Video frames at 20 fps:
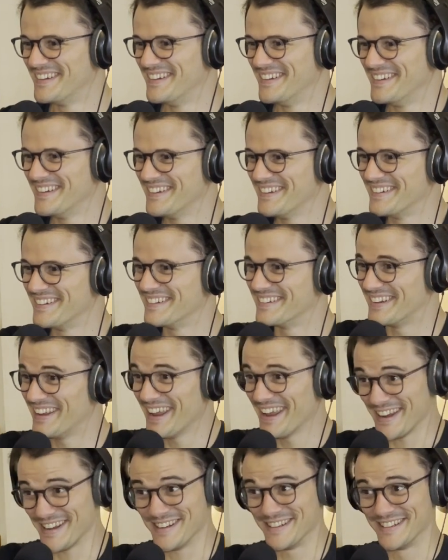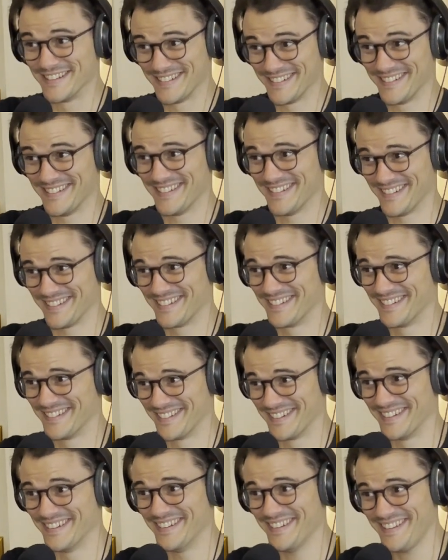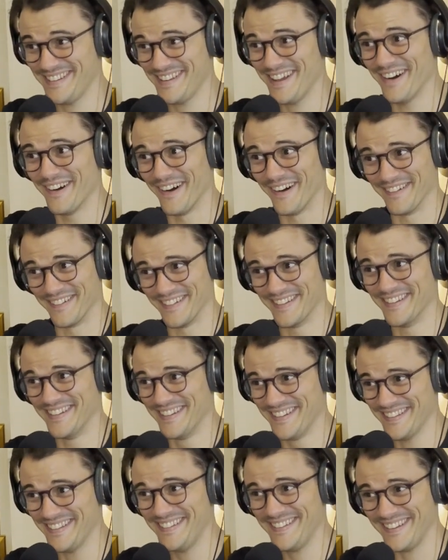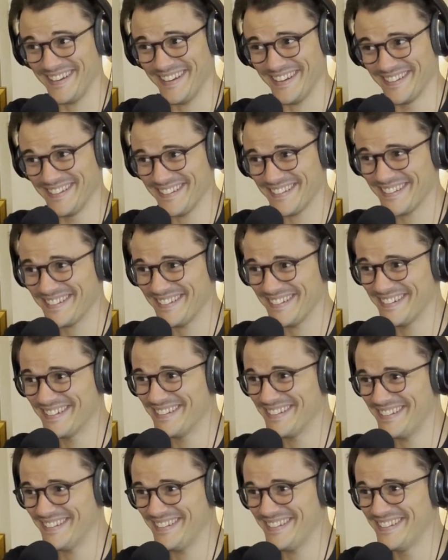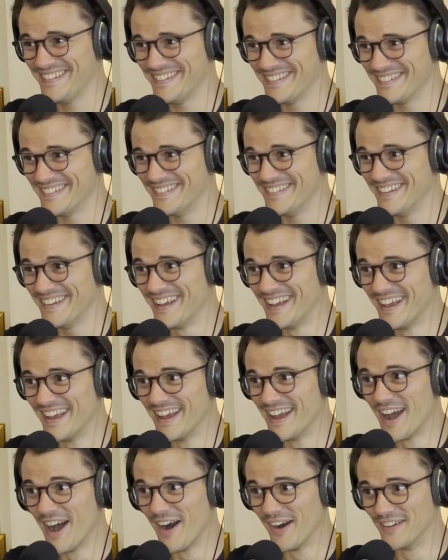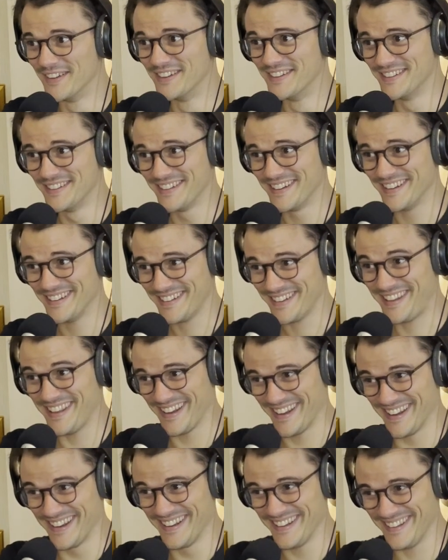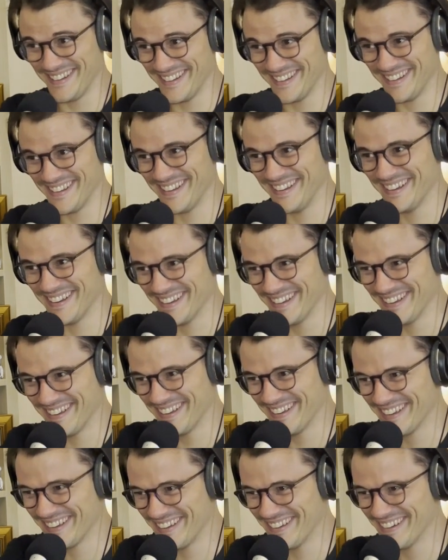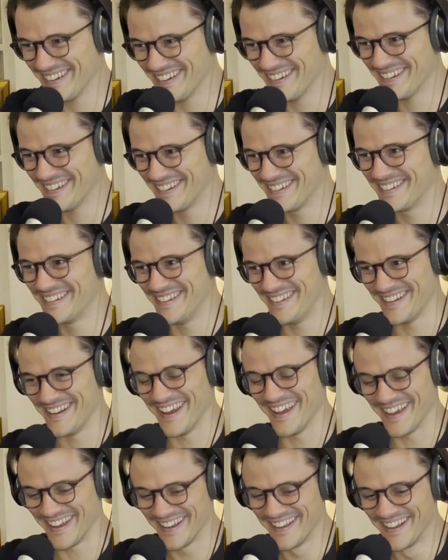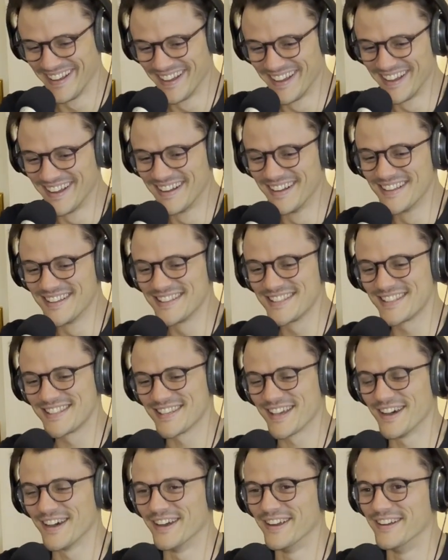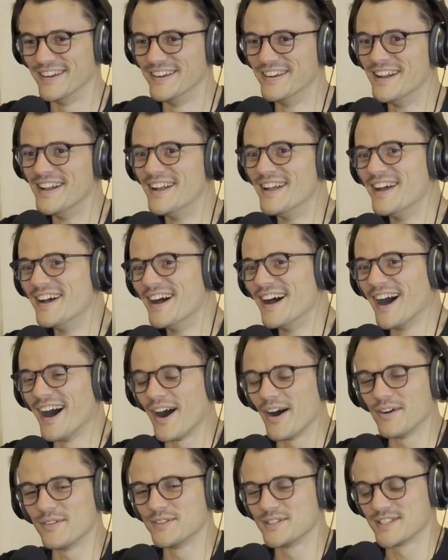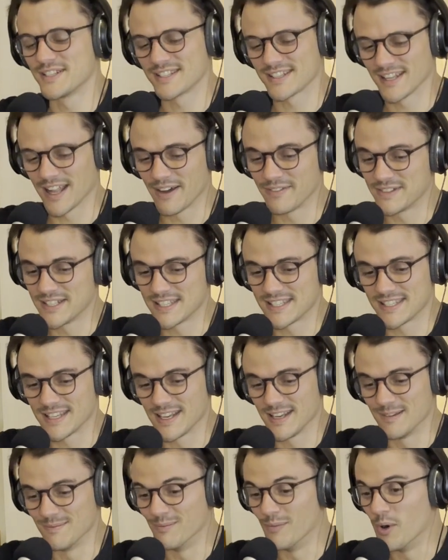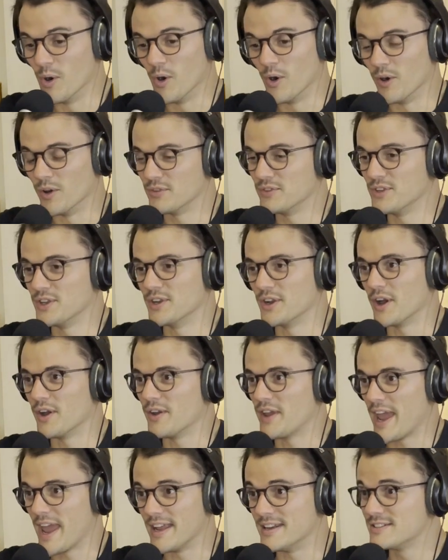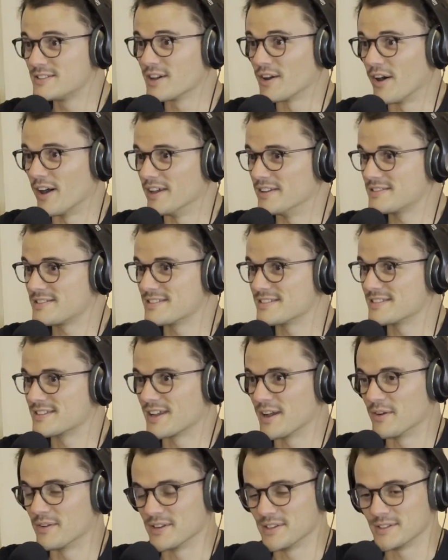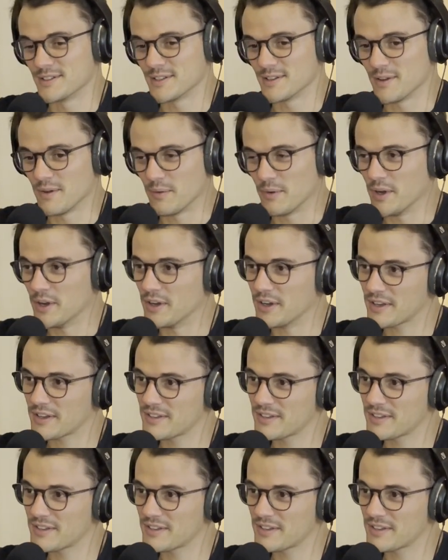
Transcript: knew Spanish Mission. I saw him in the yard. I don't know if I messaged you or you messaged me. I was just like, holy shit. Look at this specimen in the yard. So I would just love to see more, entires just going into their work.